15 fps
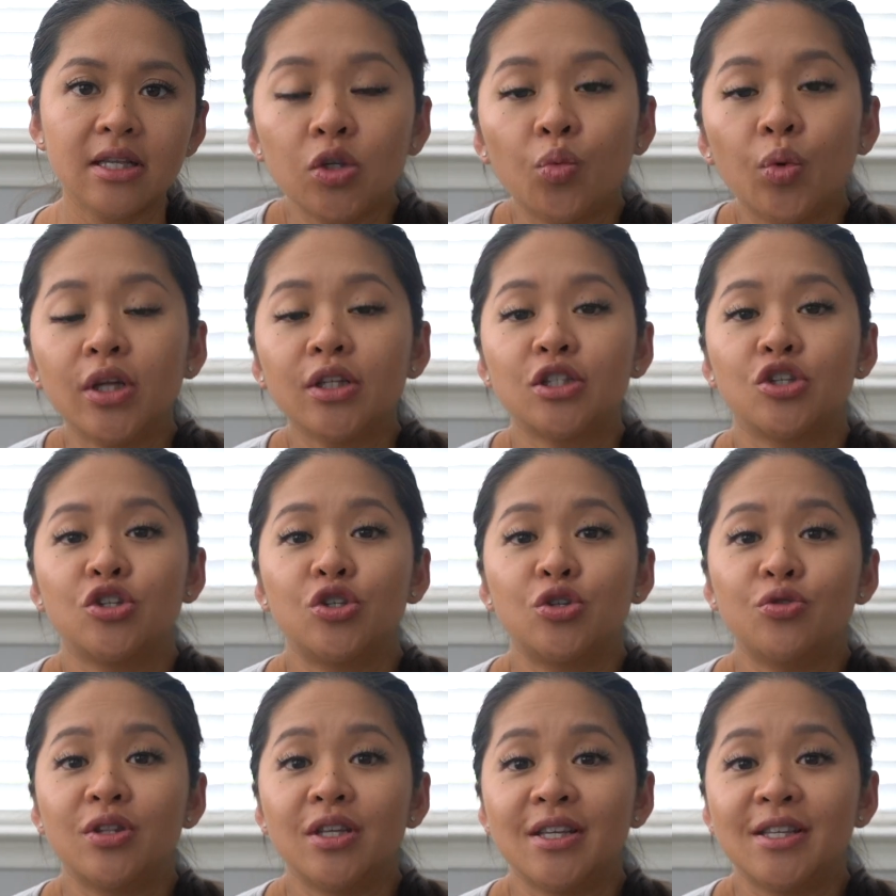You want to
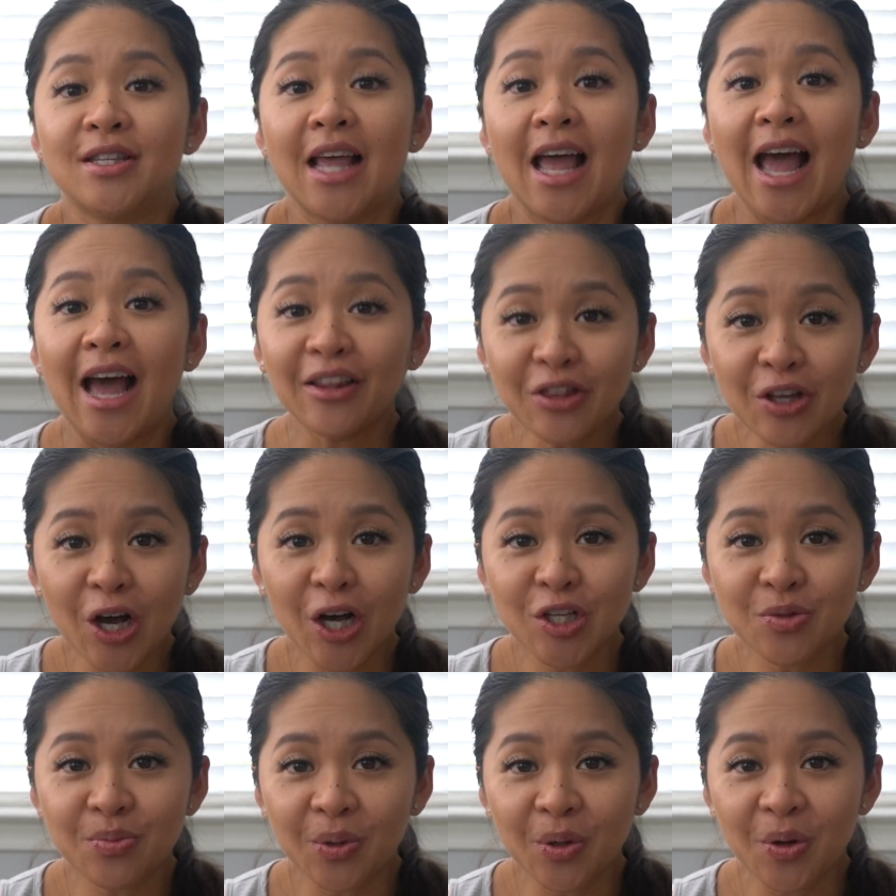do this at the
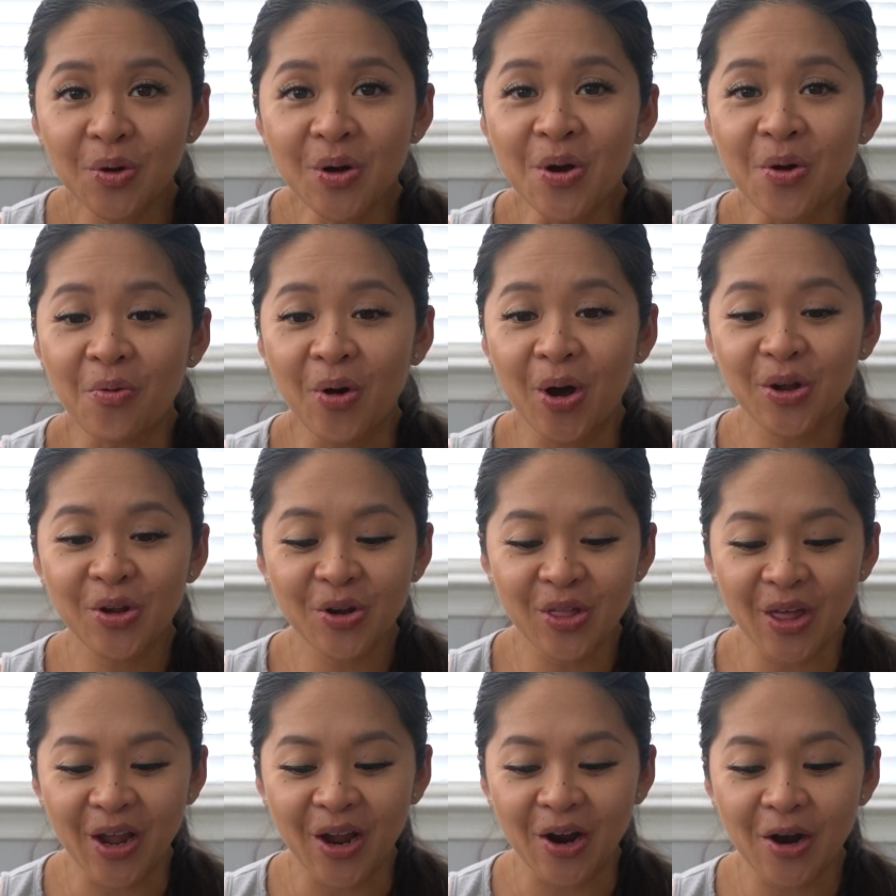hospital while you're
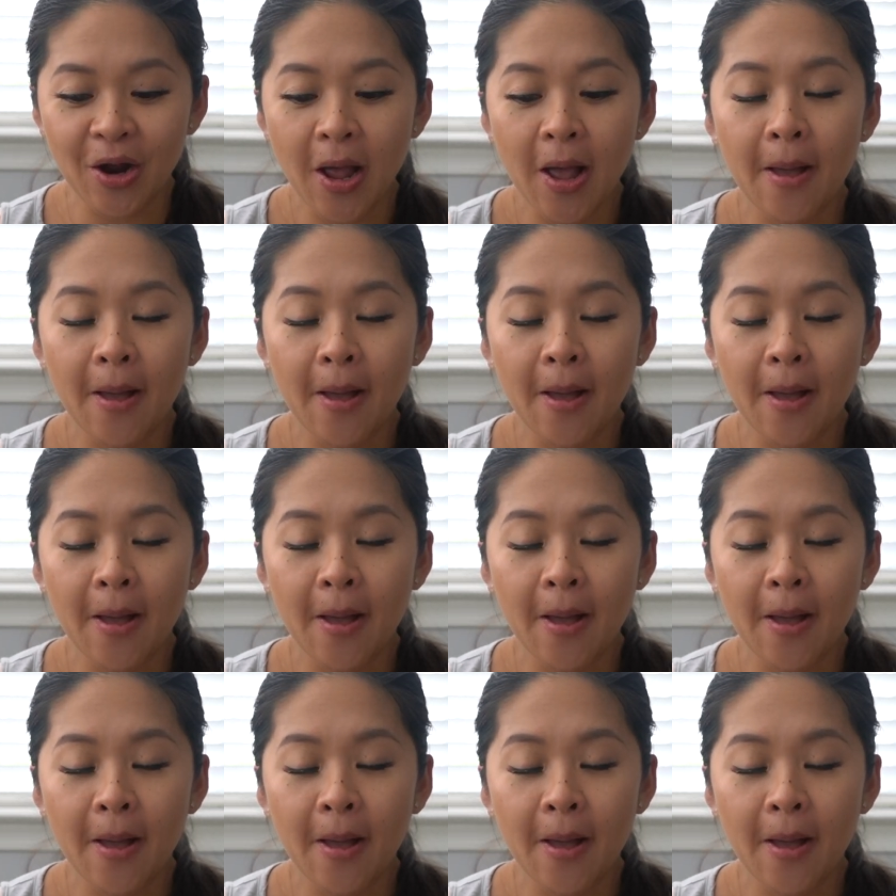there,